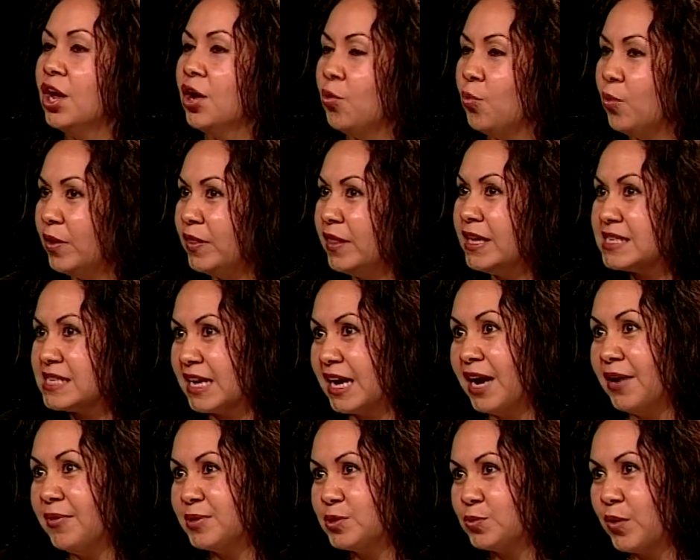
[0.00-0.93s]
One thing that
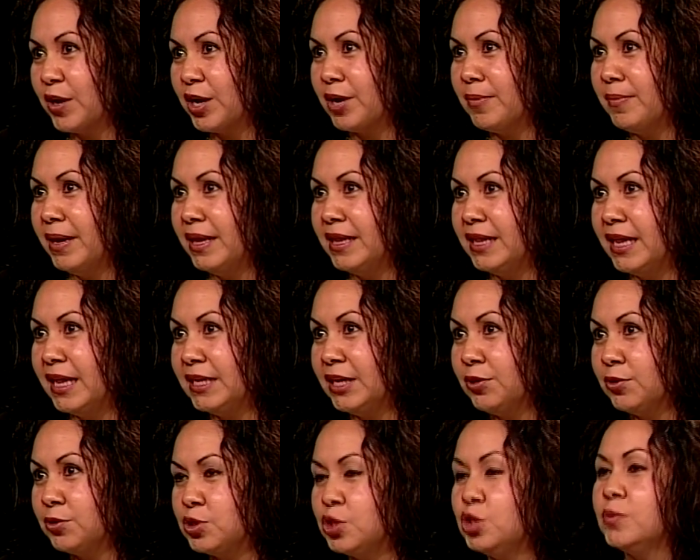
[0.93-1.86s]
I always recommend that
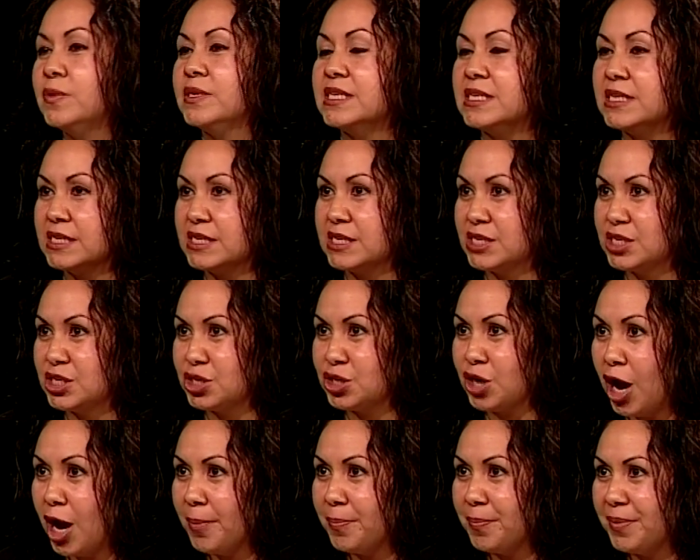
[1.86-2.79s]
leaders do is to
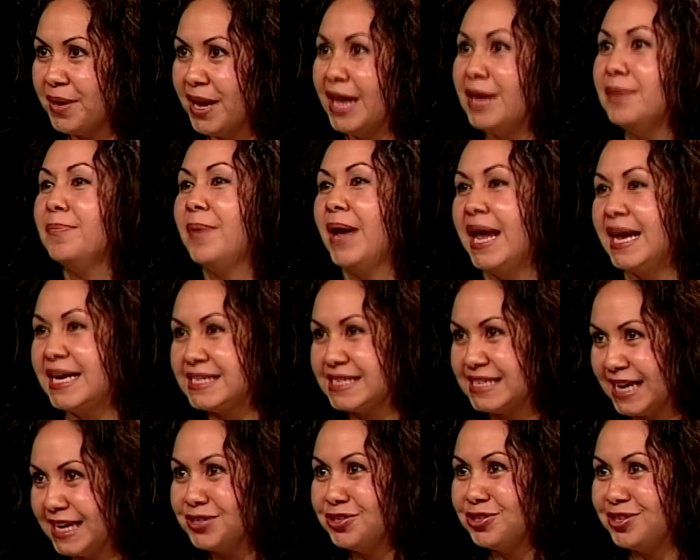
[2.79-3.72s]
stop and pay
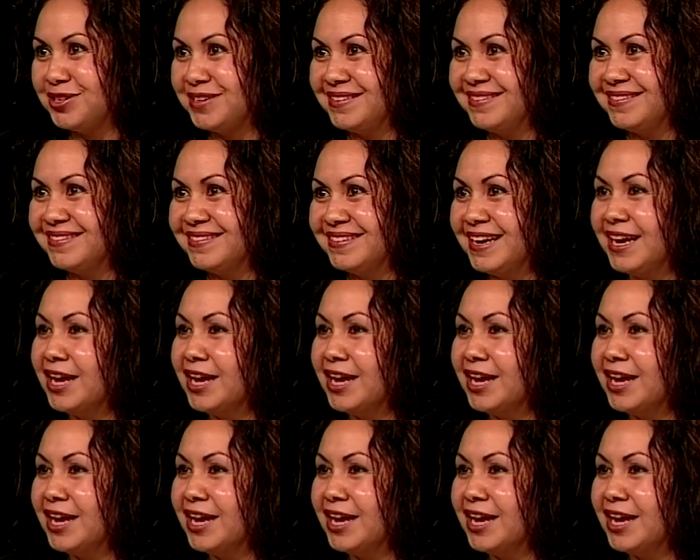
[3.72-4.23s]
attention.